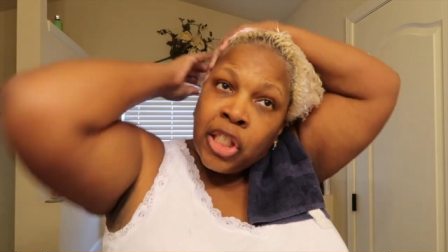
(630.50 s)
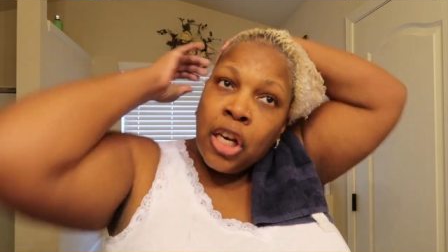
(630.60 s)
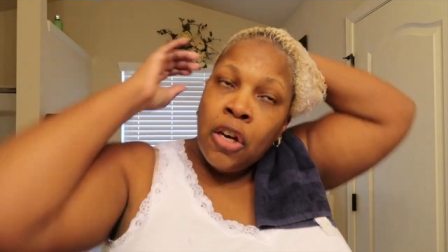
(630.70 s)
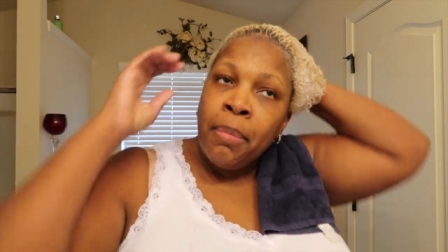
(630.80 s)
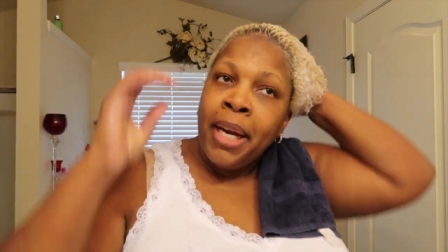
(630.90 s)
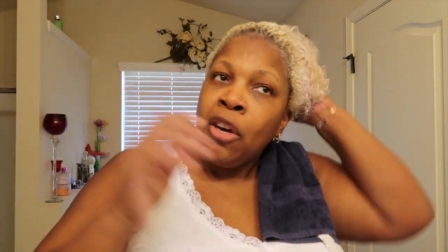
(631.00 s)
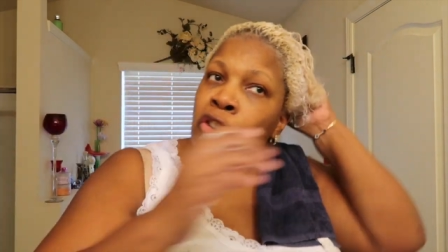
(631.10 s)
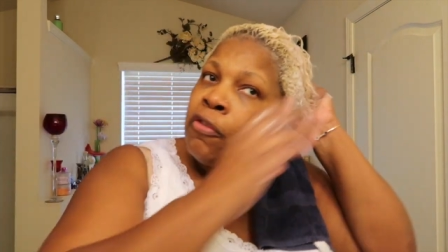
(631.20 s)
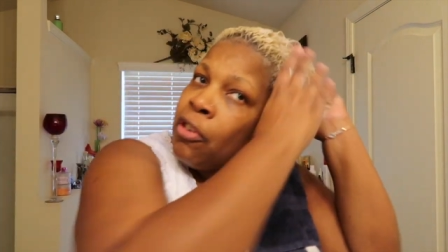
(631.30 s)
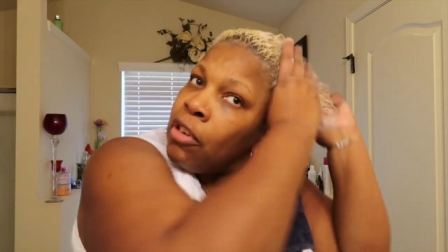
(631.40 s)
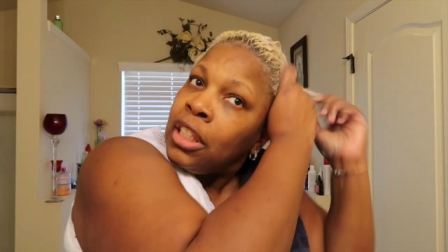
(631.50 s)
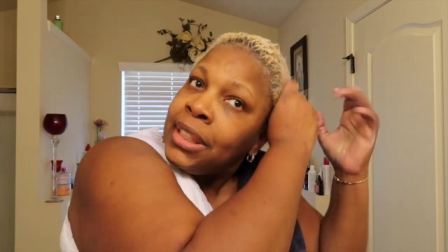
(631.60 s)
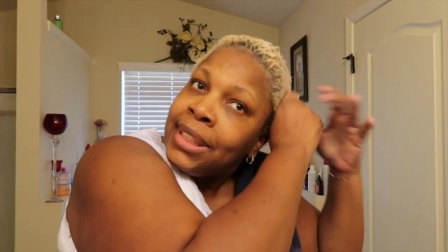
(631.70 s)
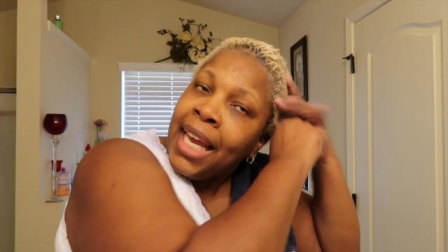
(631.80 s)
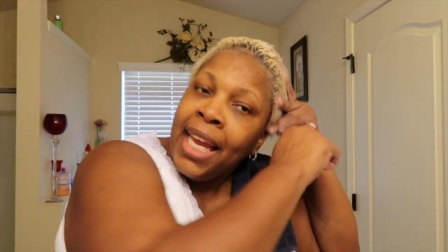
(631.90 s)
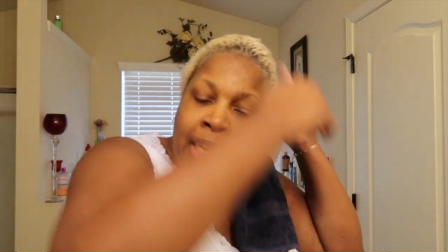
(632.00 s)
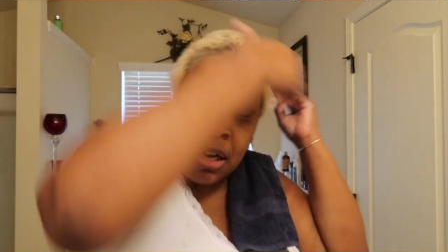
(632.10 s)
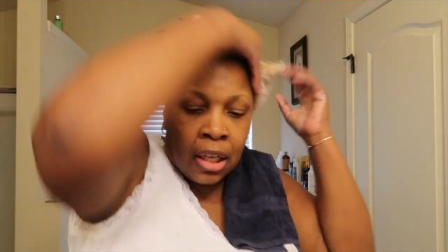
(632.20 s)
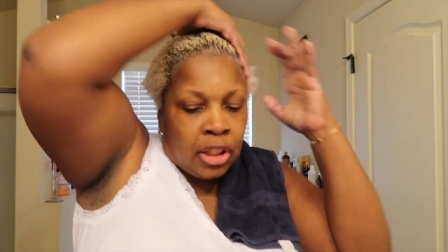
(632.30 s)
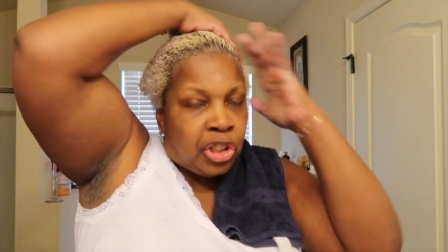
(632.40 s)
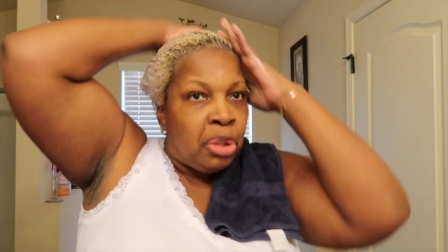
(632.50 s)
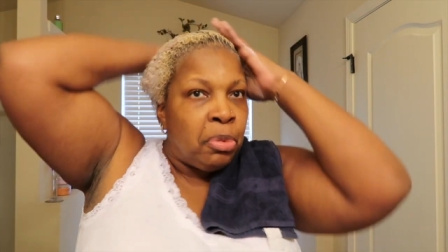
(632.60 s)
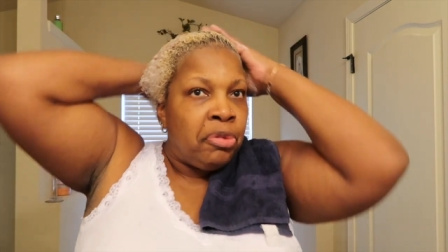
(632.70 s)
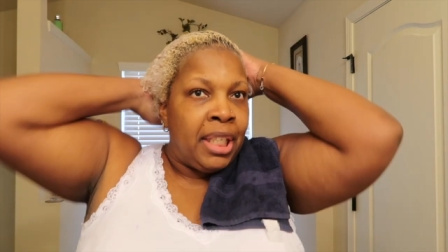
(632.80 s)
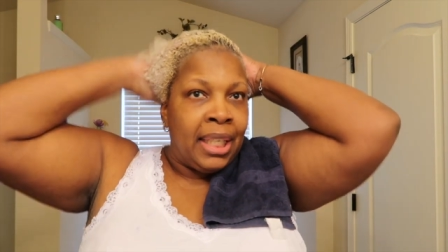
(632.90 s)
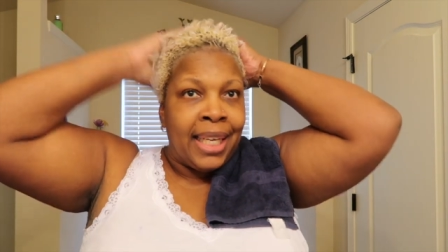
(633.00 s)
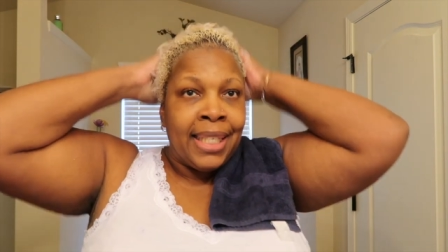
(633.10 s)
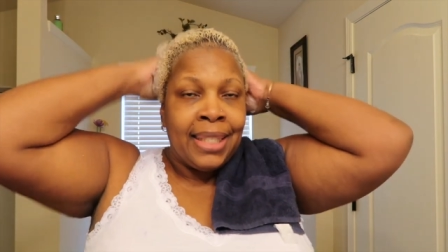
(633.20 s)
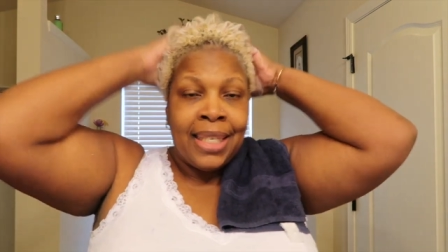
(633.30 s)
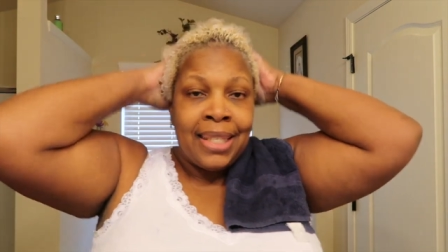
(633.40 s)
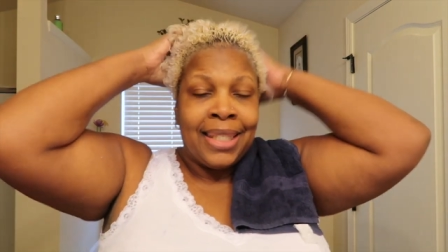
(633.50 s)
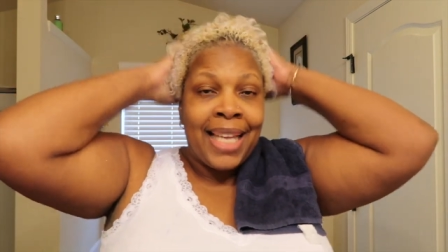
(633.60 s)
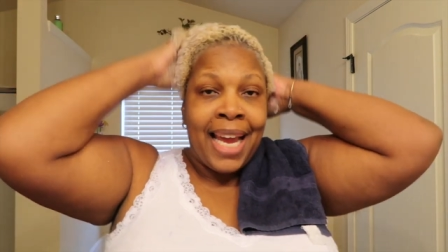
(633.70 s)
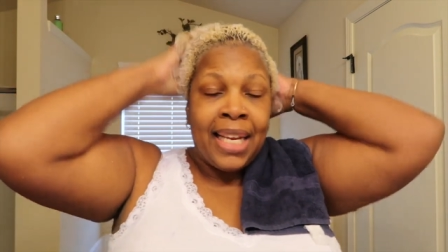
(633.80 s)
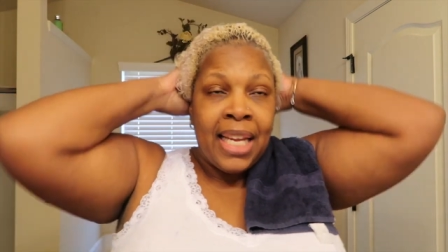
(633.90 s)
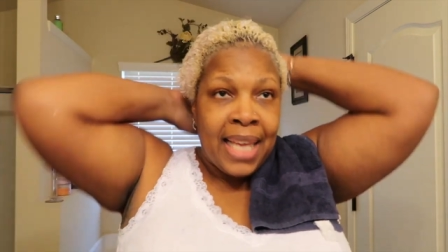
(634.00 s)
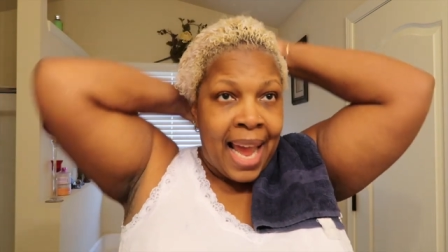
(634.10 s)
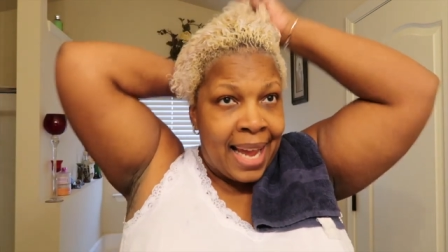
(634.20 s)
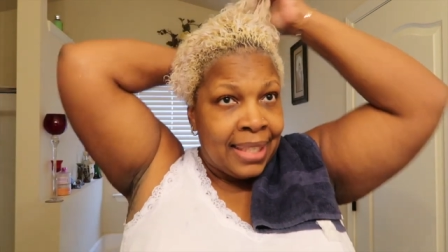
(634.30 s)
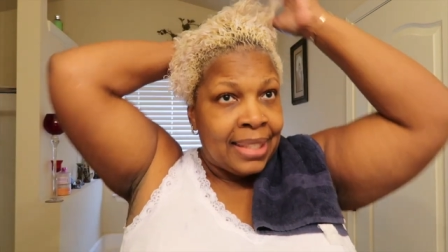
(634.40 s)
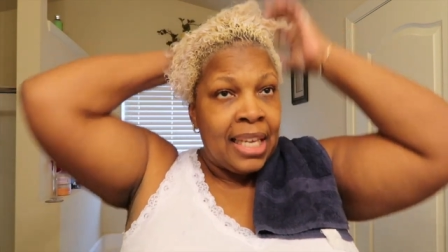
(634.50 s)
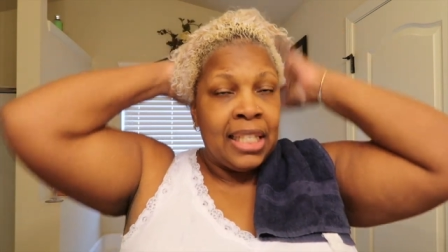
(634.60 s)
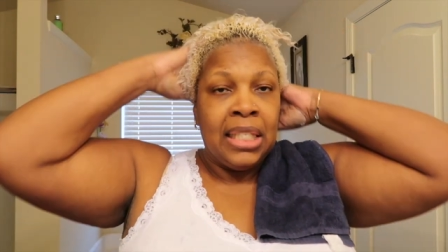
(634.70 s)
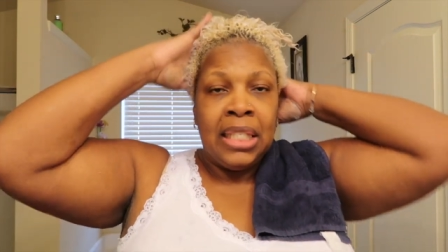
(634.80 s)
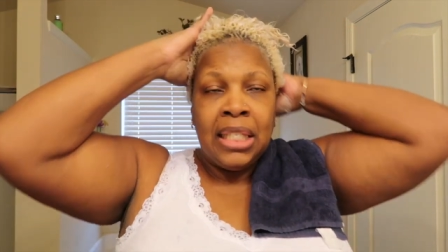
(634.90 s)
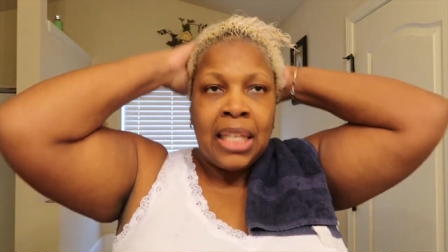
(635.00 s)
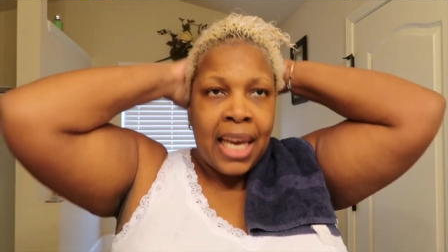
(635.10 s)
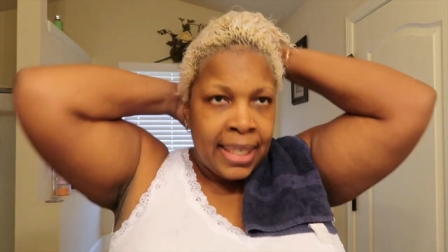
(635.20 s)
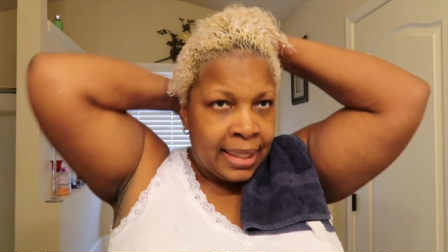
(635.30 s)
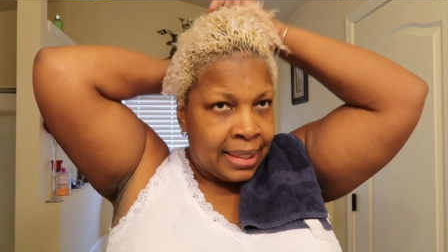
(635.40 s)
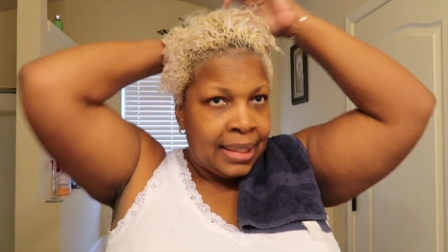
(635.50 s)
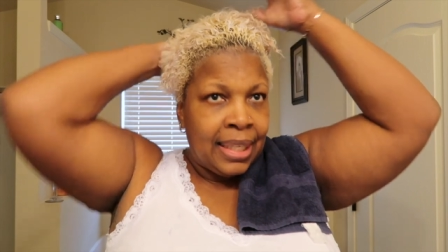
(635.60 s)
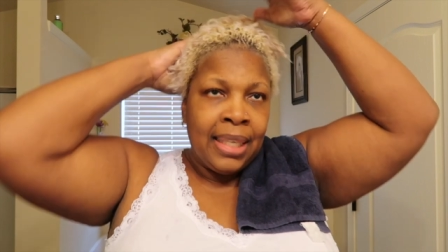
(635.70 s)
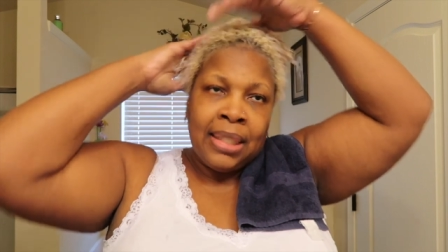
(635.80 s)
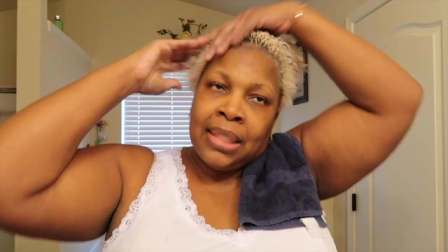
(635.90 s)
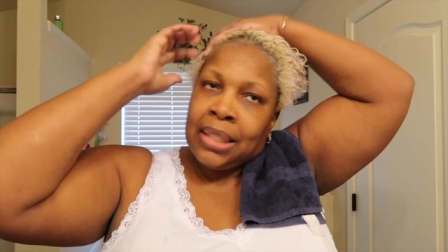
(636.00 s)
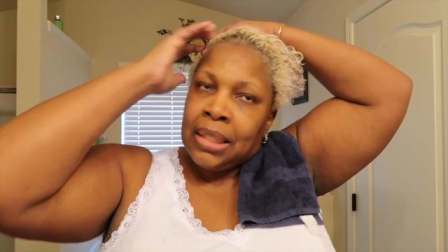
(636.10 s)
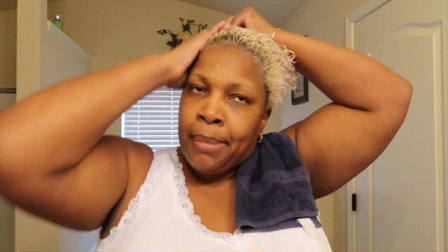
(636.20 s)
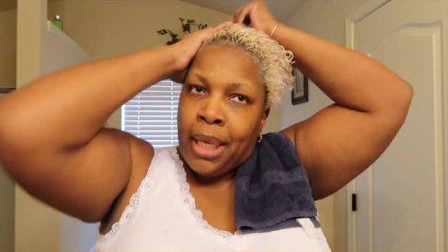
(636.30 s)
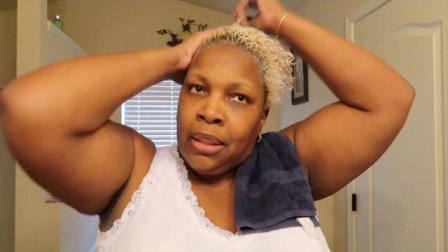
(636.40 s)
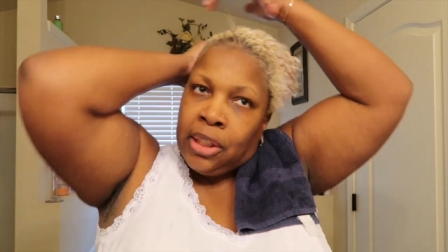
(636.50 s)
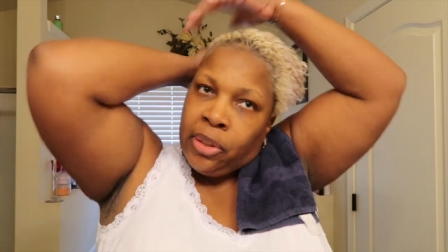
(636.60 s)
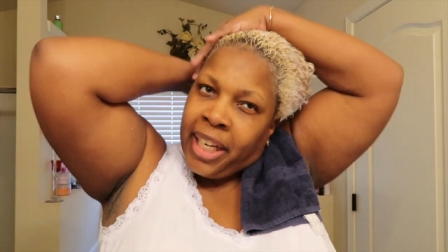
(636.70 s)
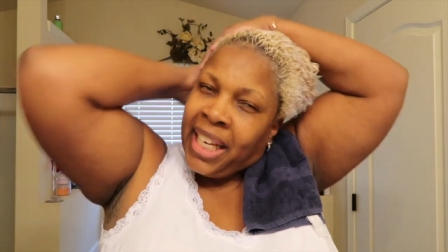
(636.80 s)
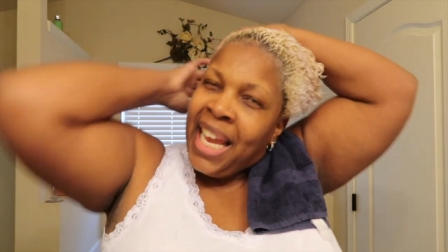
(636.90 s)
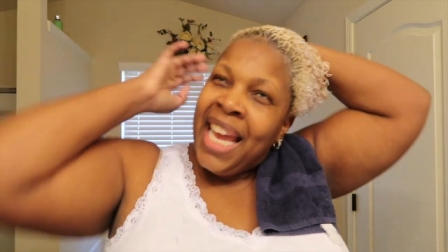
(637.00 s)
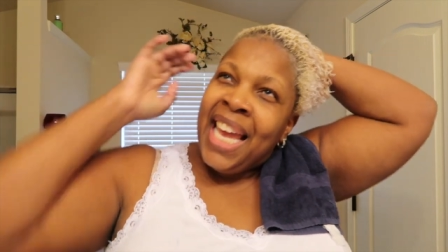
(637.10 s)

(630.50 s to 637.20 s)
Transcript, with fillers: so my overall take on the Shimmering Lights is that it has a nice, nice smell to it.